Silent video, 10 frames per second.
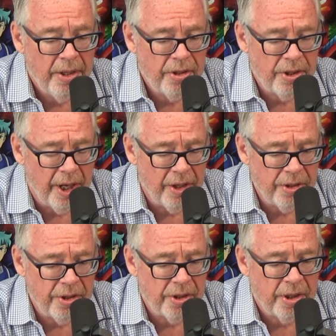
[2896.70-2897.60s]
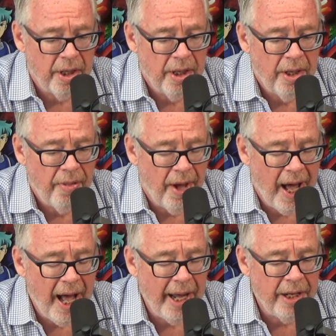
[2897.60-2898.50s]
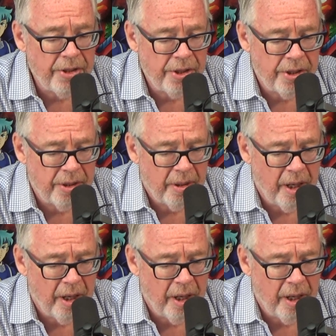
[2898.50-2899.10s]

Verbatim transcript: says the highest